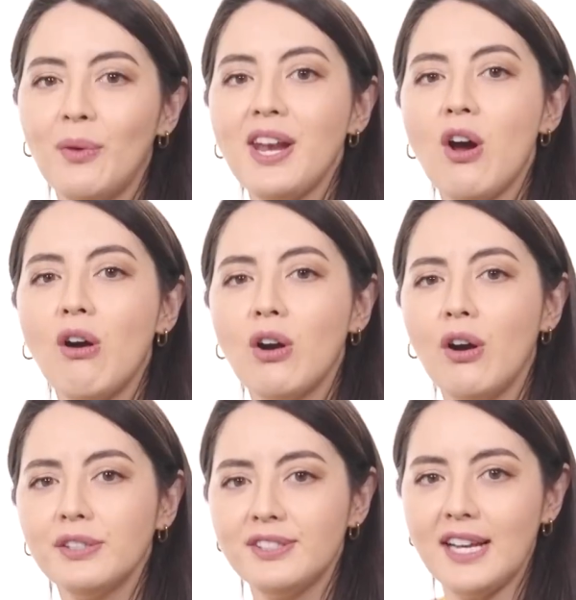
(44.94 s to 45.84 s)
When Hong
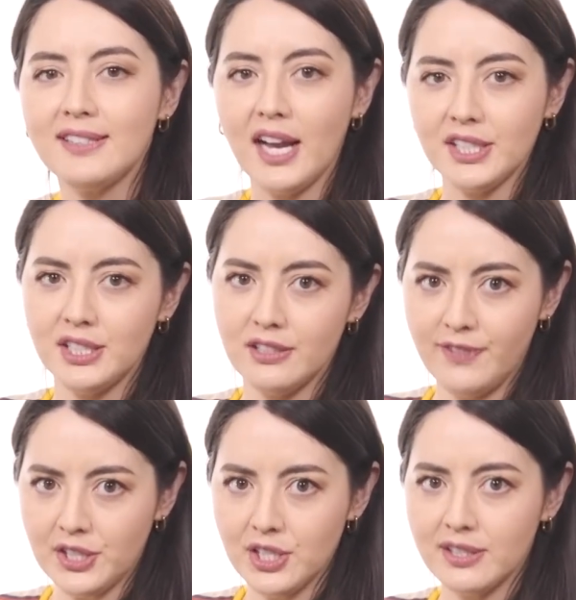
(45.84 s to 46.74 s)
Kong set action
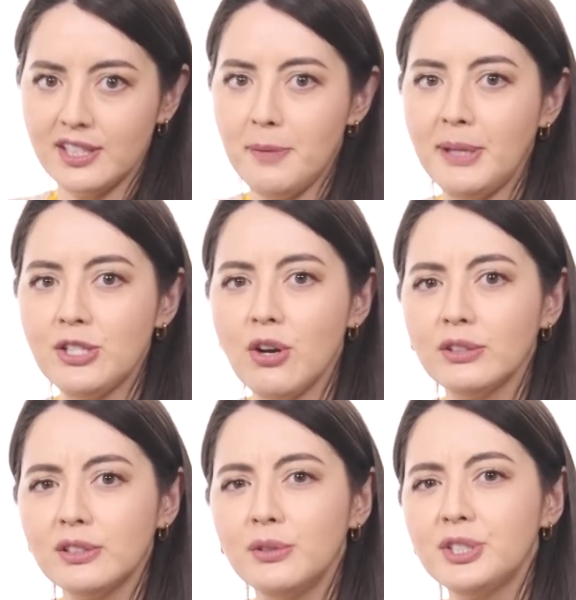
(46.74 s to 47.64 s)
adventure Sleeping
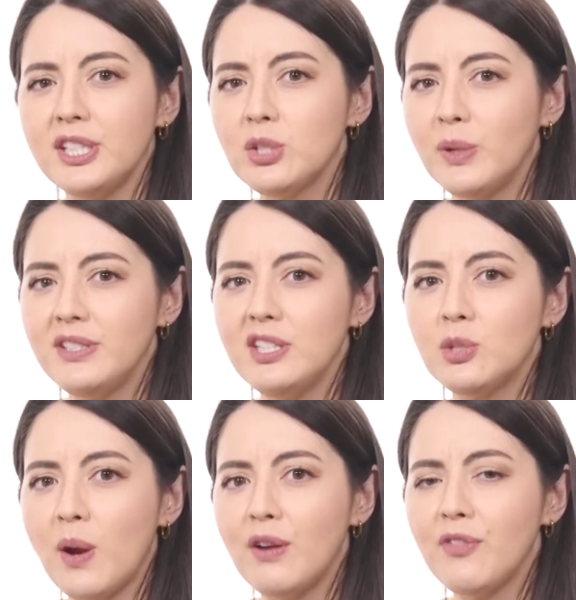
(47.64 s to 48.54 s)
Dogs launched in
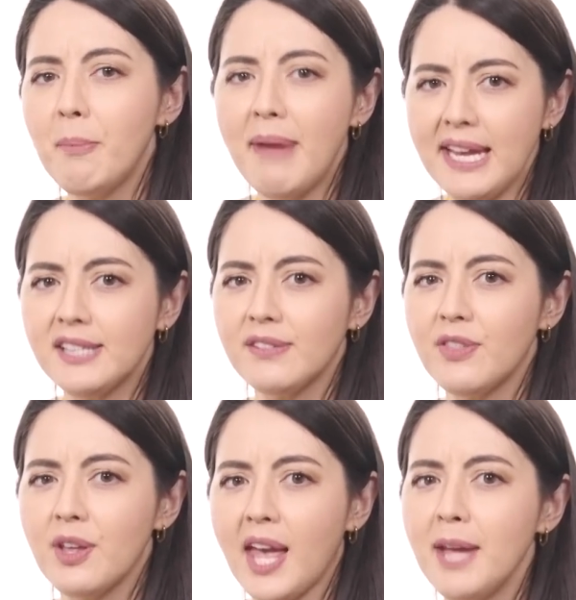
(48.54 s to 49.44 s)
2012, the makers of
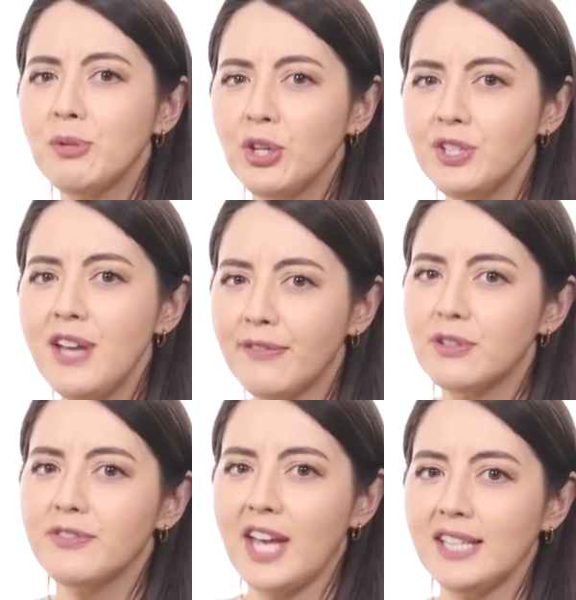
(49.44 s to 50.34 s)
the game could never
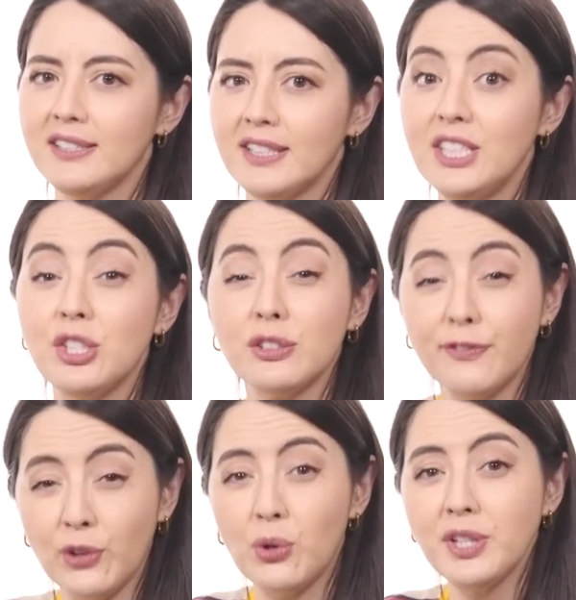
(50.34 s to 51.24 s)
have guessed that in just
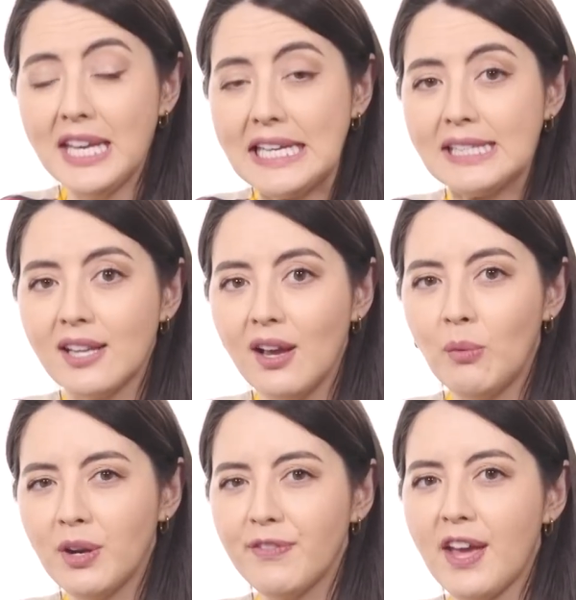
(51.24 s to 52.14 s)
four years,
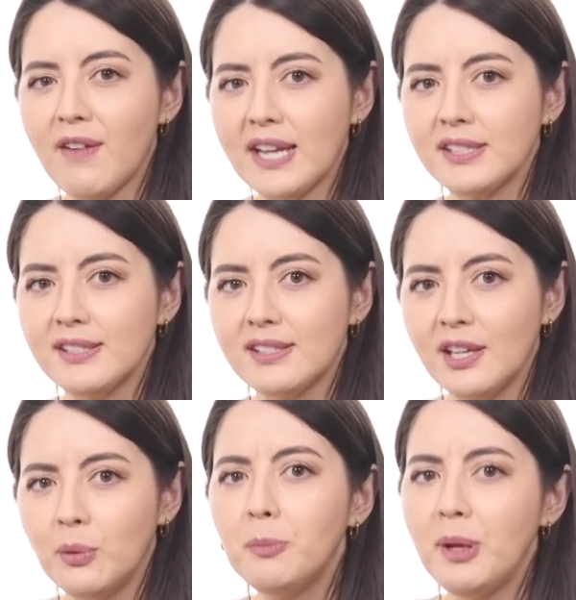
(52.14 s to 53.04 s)
one of their actors
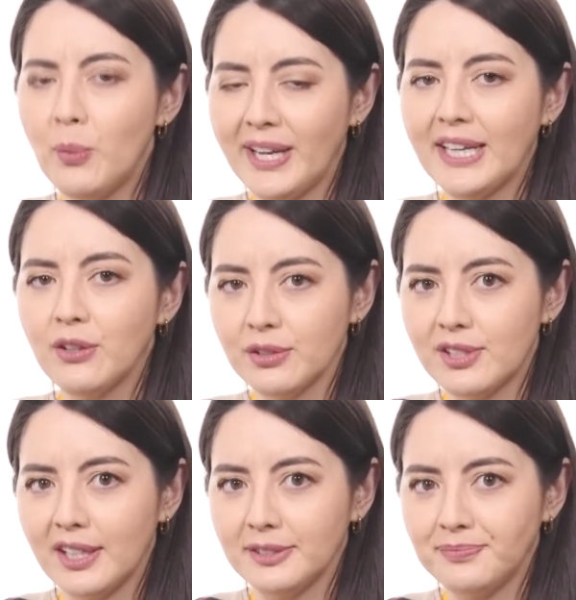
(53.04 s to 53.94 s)
would be winning an
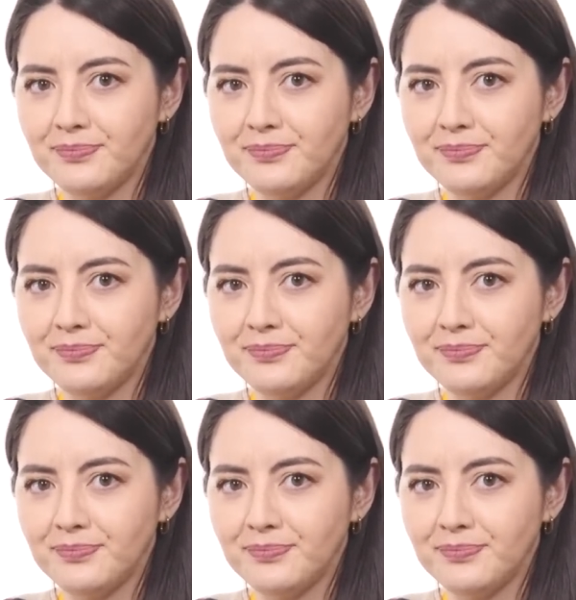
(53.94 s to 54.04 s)
Oscar.